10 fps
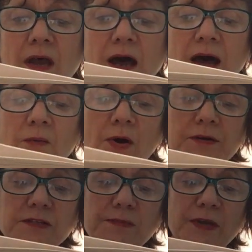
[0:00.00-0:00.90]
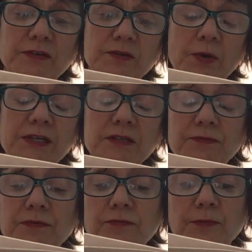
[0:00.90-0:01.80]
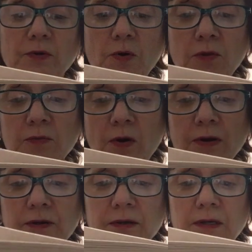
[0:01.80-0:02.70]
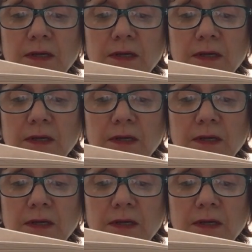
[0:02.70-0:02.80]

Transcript: Hot water smells quite different from cold water.